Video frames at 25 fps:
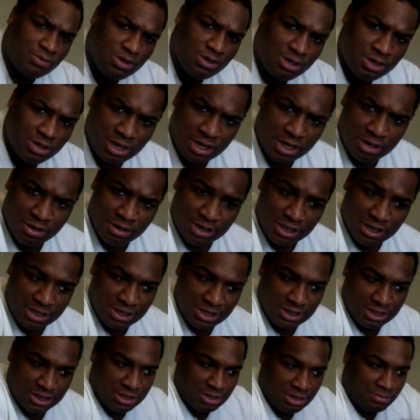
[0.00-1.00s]
You know, it's
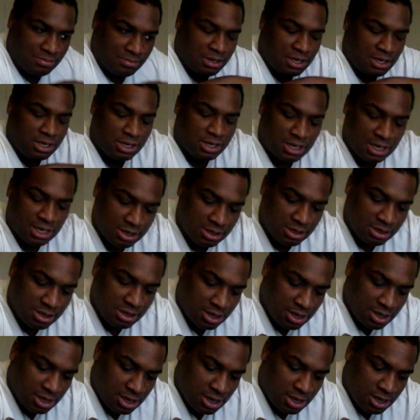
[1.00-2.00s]
just to me that
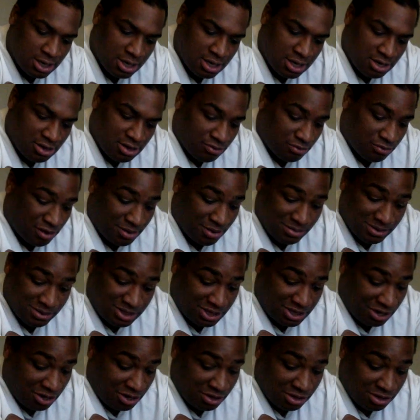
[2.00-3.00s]
Rey
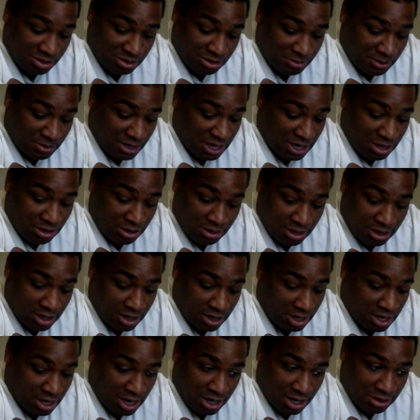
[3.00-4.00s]
Mysterio has been held in the
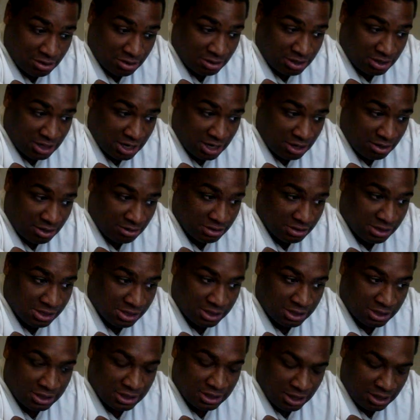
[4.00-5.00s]
Intercontinental titles
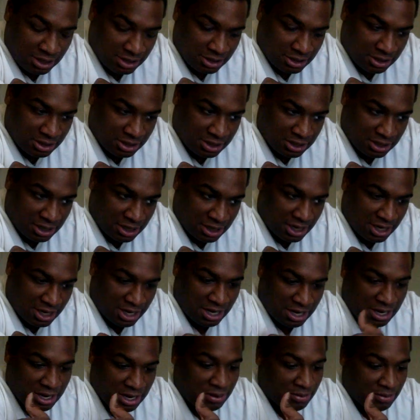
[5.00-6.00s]
consistently,
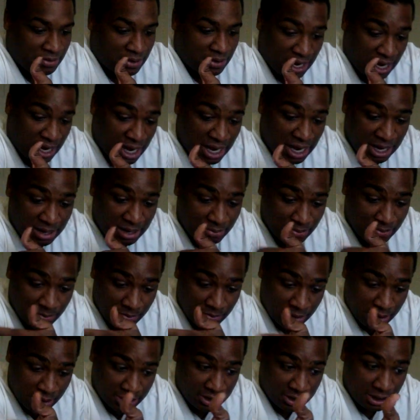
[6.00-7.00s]
and
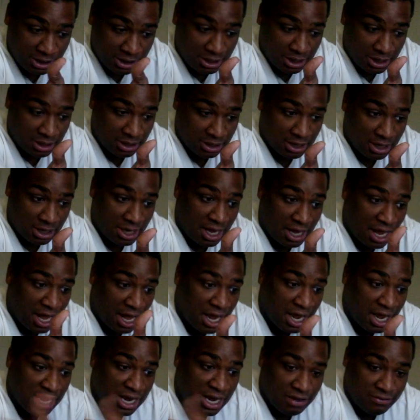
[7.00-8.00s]

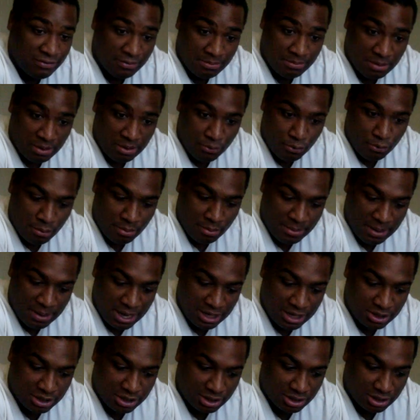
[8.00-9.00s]
having memorable
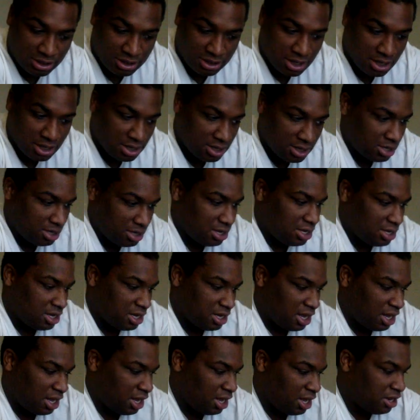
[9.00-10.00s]
matches,
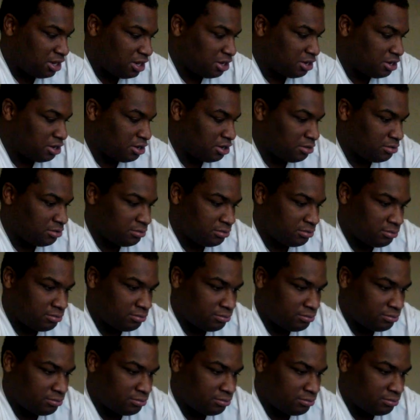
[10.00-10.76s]
and you know,